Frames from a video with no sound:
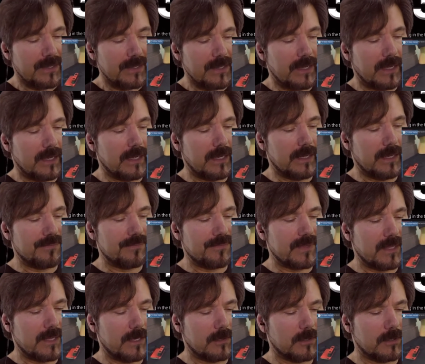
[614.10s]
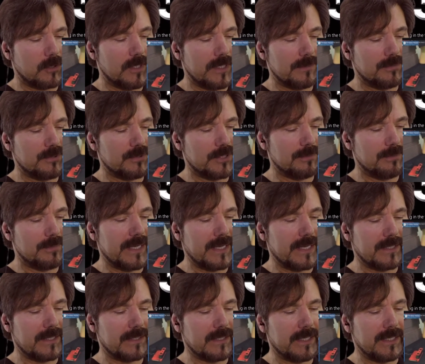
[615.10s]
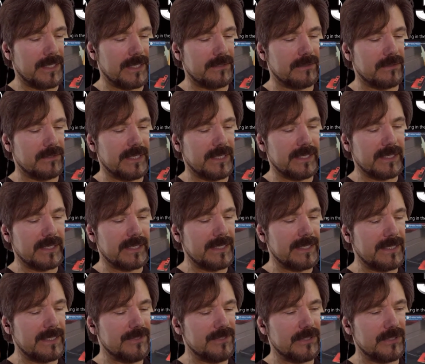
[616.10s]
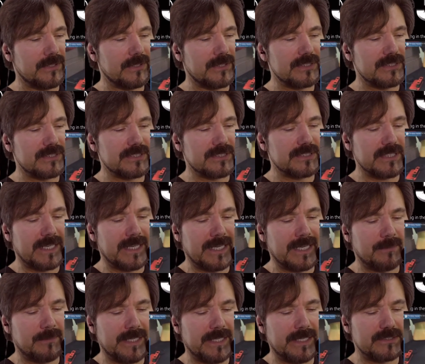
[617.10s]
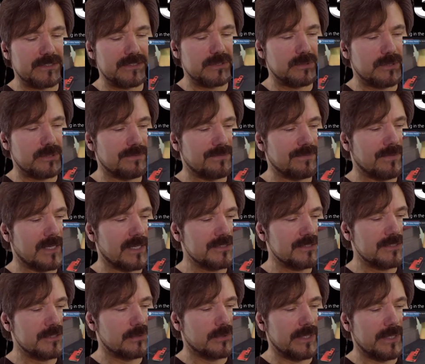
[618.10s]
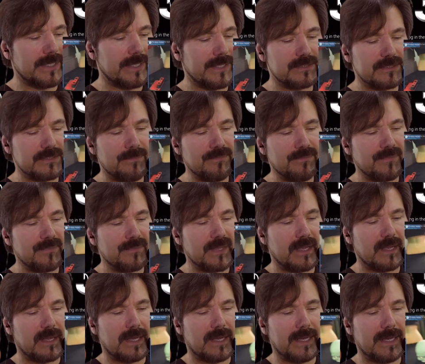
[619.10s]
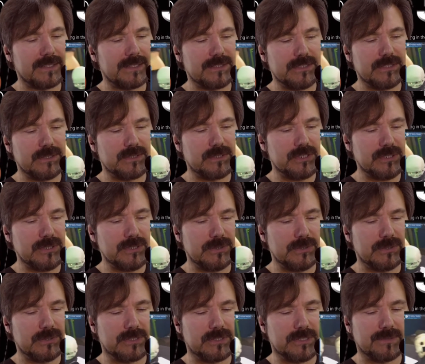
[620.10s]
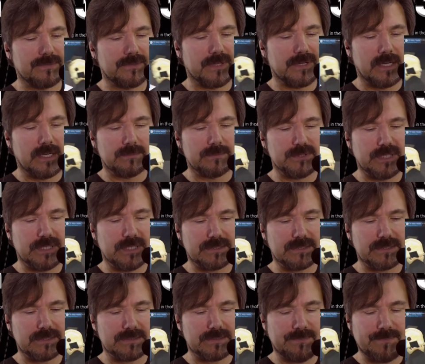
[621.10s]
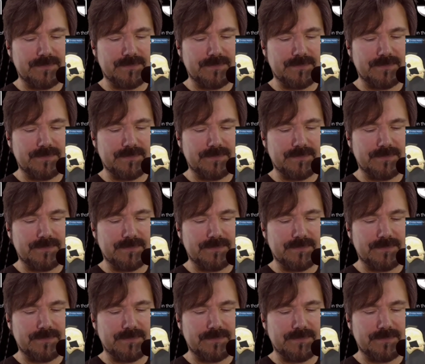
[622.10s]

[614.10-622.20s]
I'll go ahead and put it back on auto. And again, if you notice, it's animated, so it fluctuates as you choose different objects.